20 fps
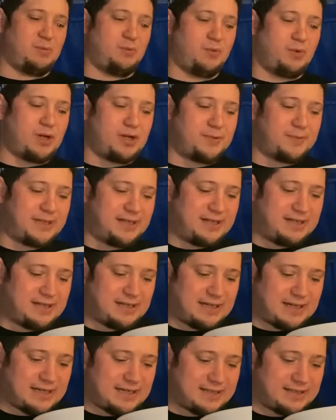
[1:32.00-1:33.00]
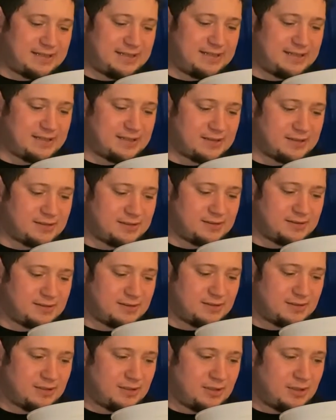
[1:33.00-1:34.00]
What do we got here?
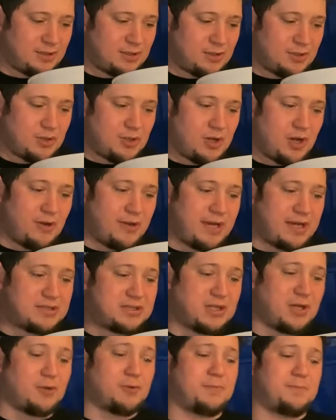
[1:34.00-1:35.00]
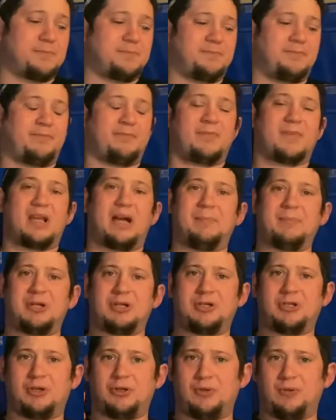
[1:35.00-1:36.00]
Okay, so I'm going
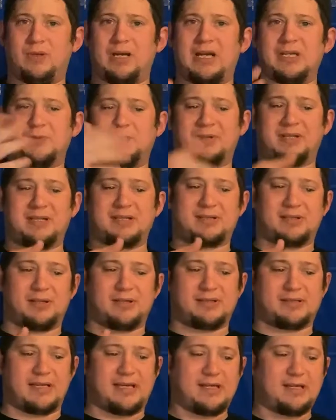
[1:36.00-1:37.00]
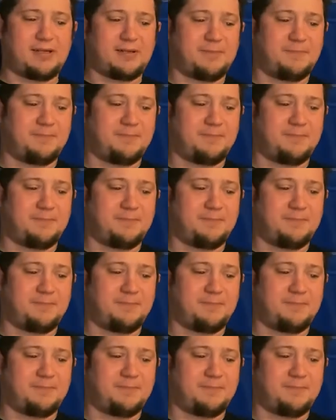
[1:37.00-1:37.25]
to show you guys what this looks like.